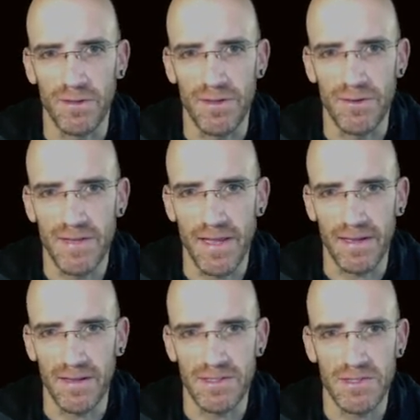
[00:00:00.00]
either take
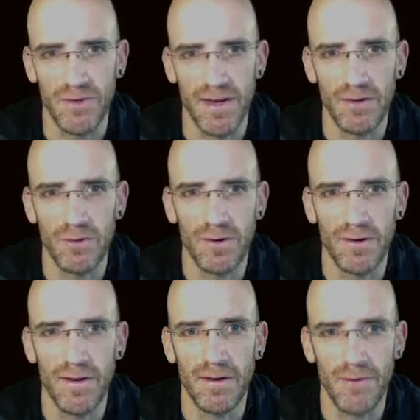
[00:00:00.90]
a string or
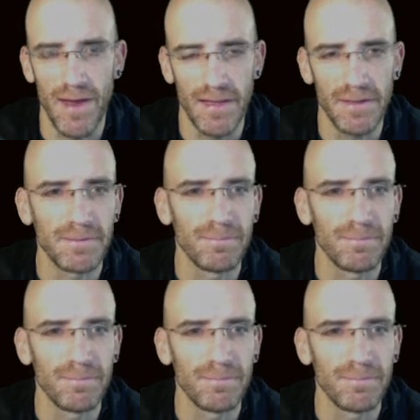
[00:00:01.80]
an array,